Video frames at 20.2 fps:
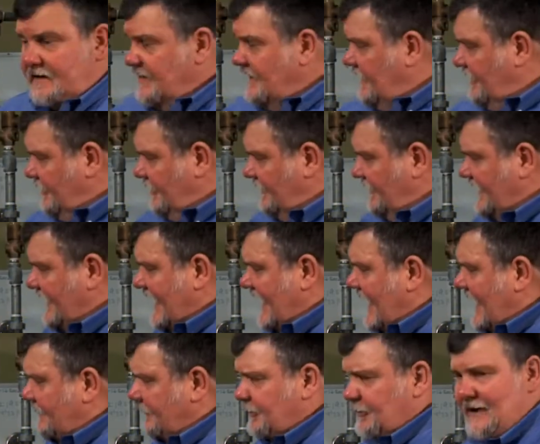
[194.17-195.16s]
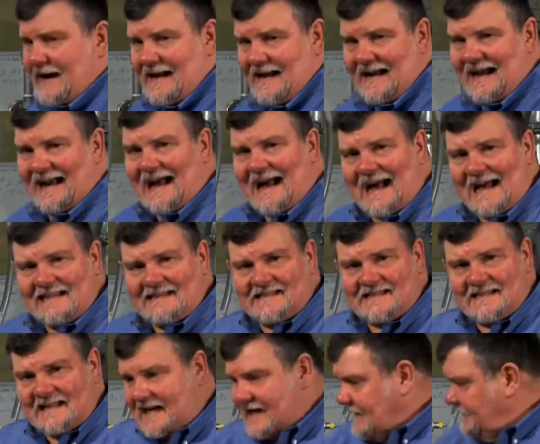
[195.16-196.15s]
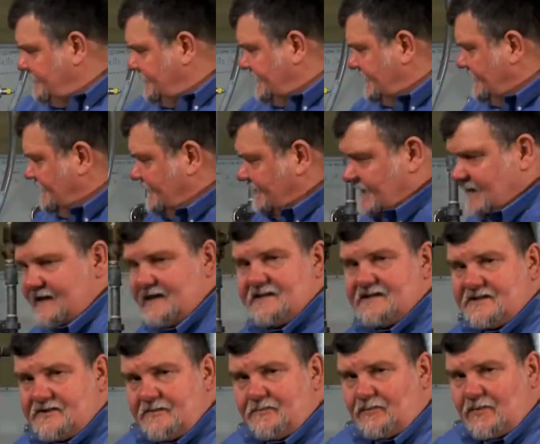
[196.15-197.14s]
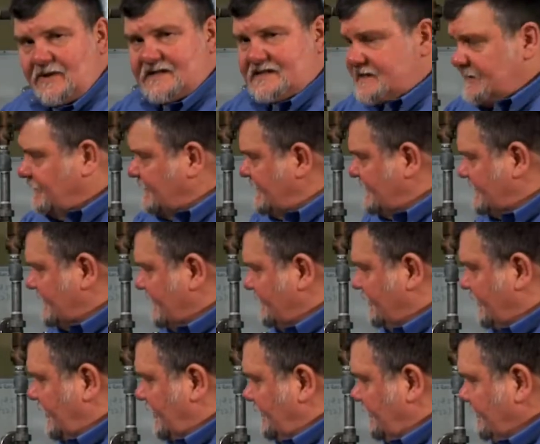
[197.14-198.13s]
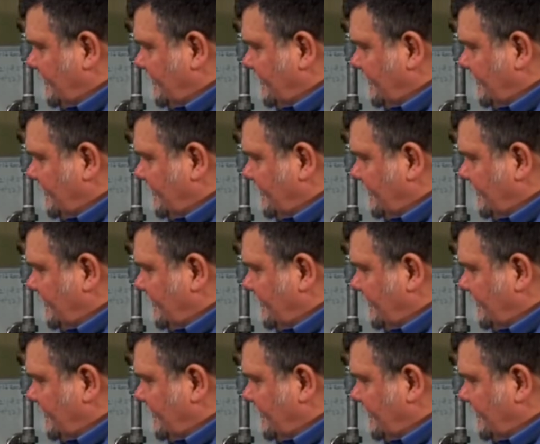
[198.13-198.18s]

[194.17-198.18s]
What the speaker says: Now, the operating concept is reasonably simple.